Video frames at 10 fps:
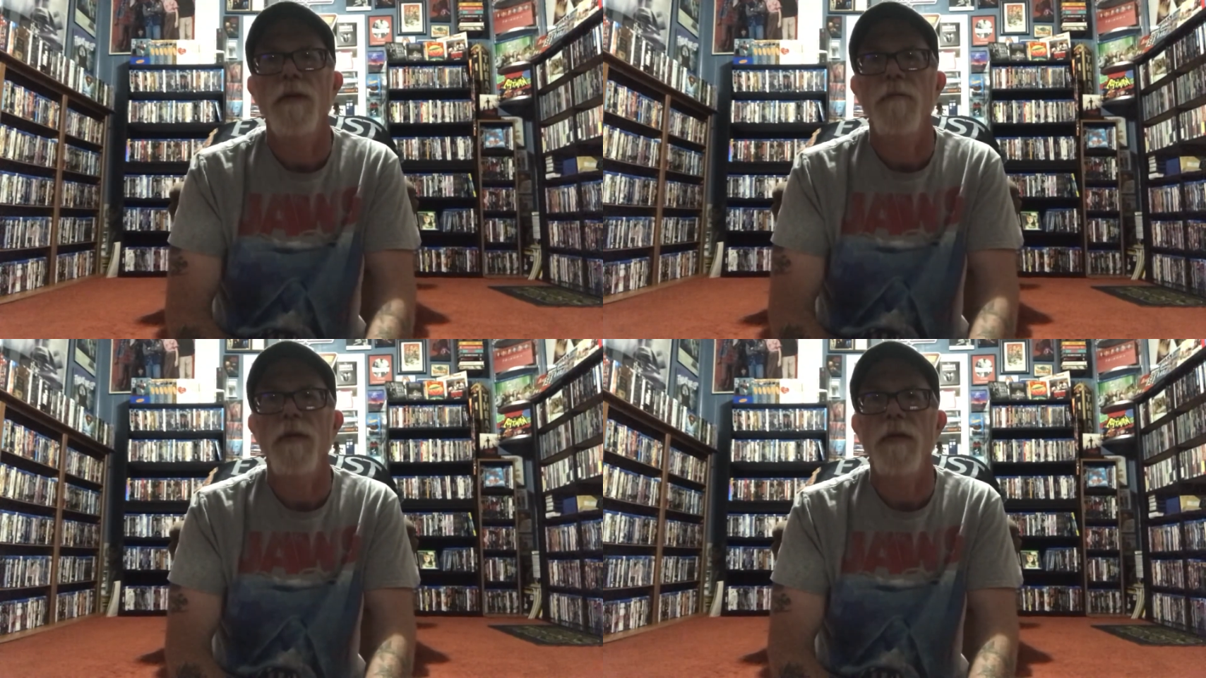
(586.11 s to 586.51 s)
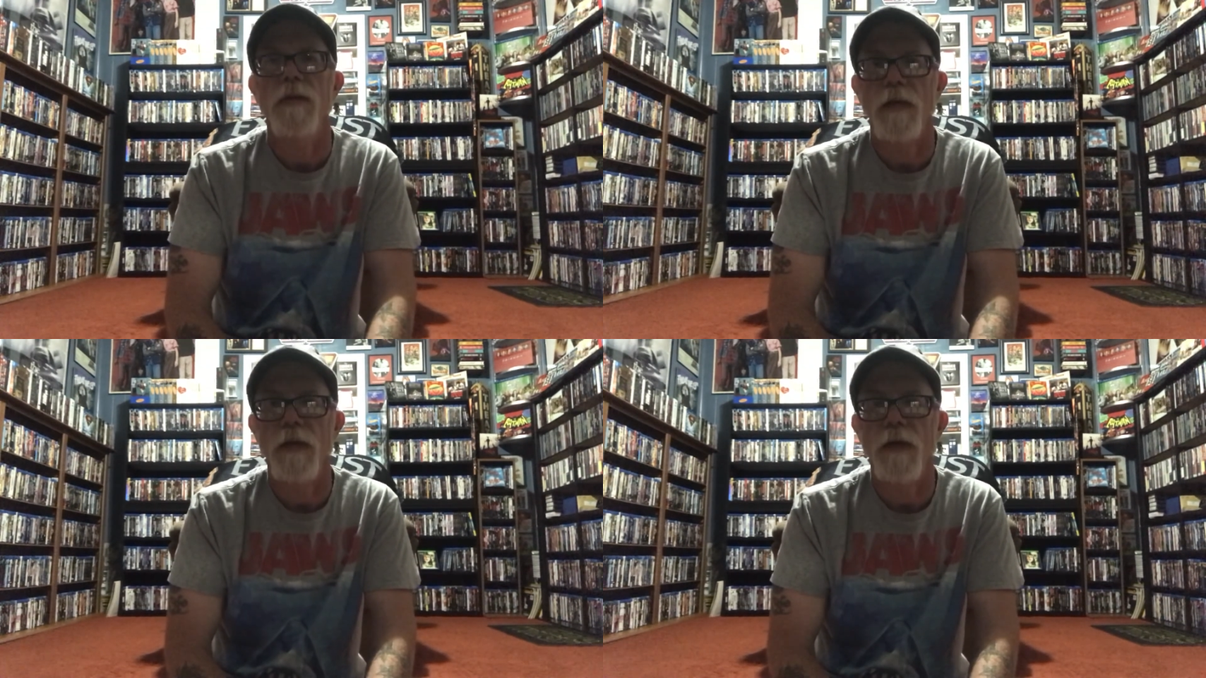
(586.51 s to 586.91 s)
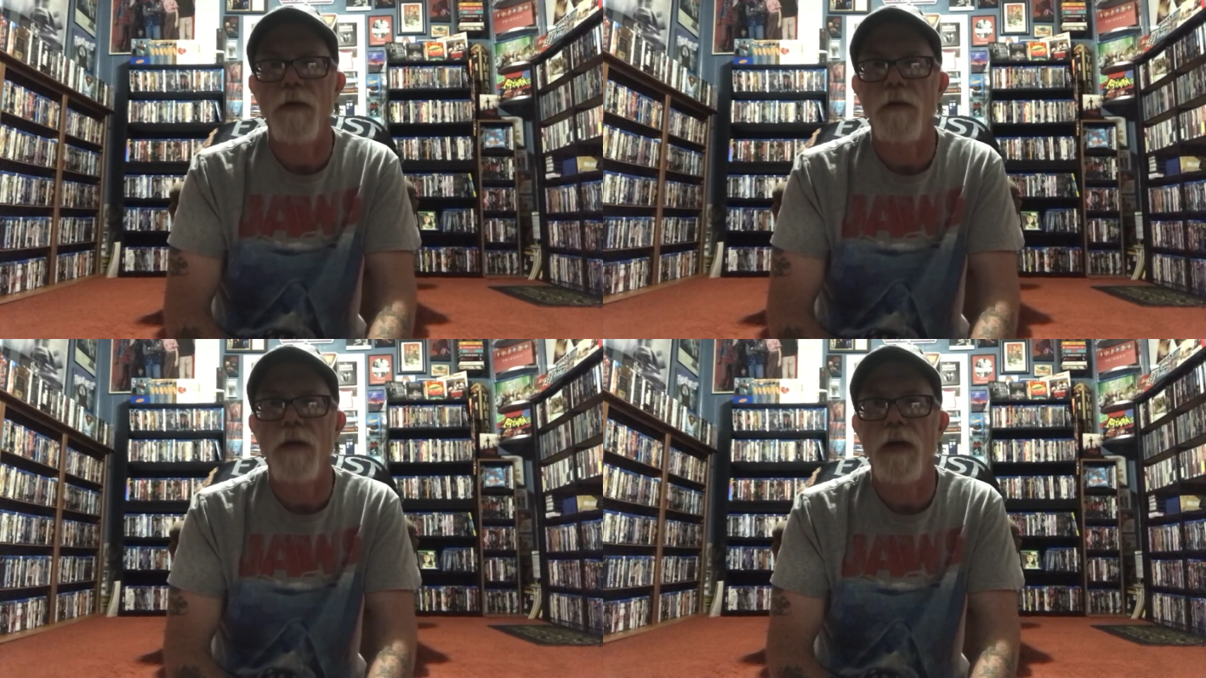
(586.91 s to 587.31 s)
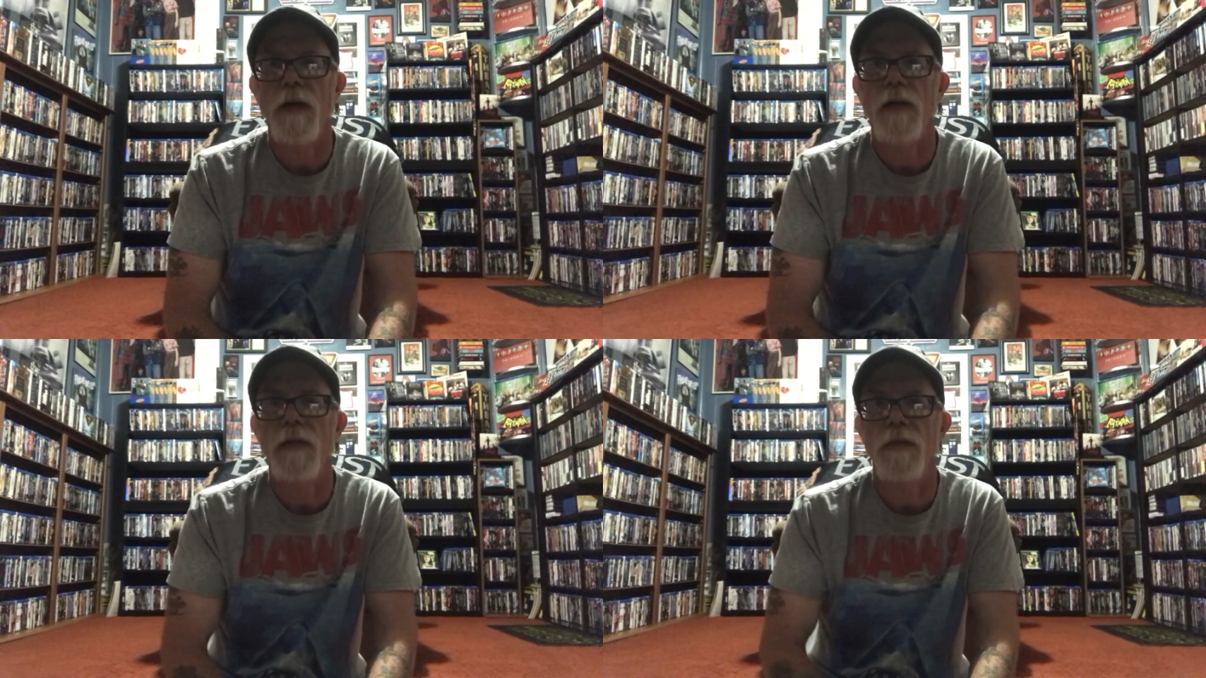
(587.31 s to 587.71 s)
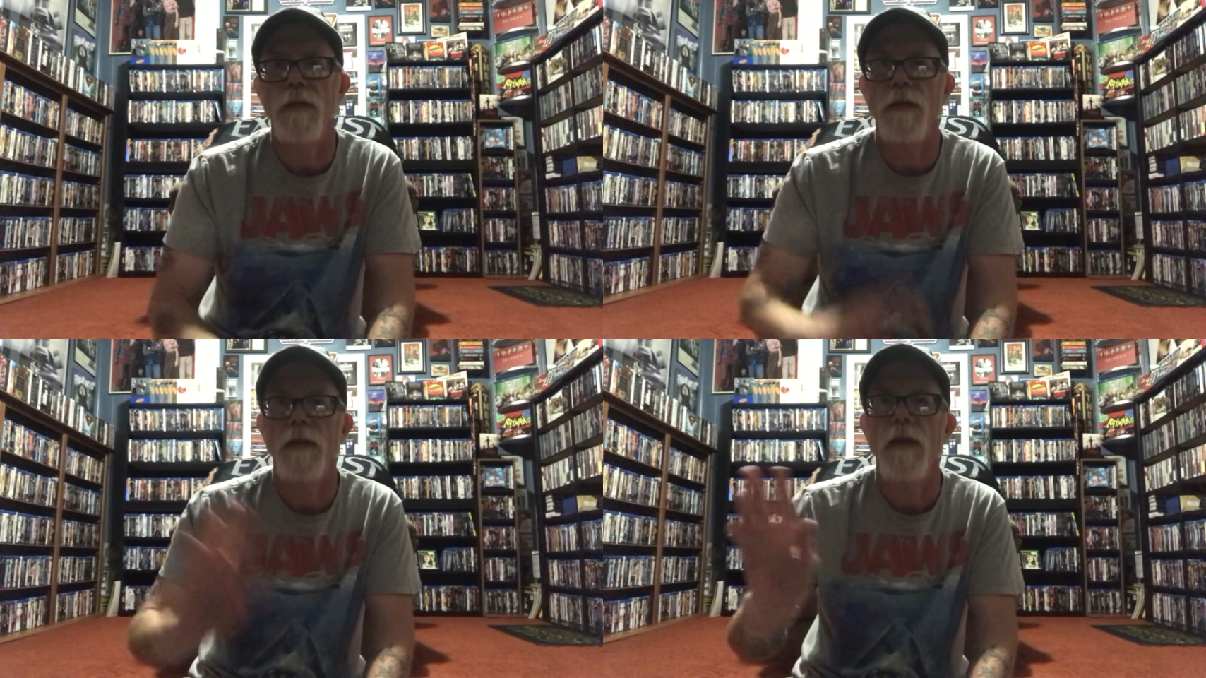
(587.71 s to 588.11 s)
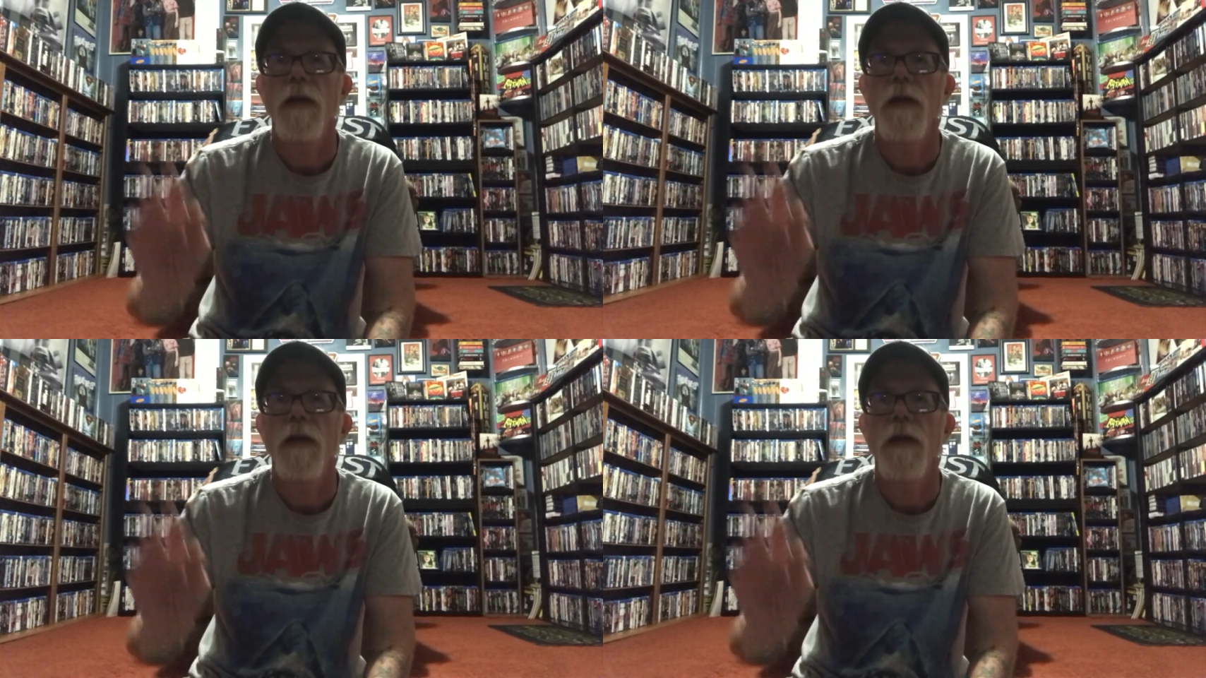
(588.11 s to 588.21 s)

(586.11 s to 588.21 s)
But take care of you guys, and